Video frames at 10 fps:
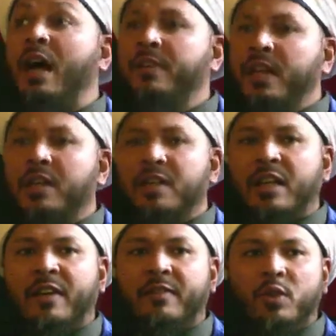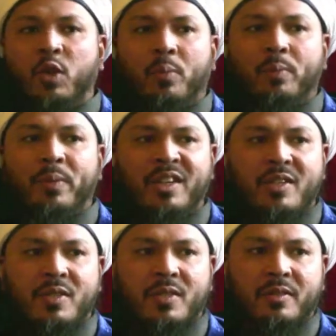Definitely they have no
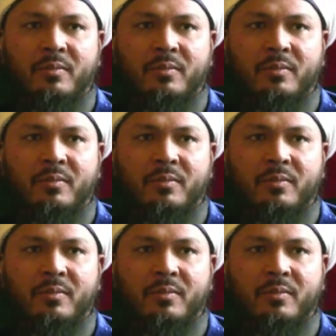peace,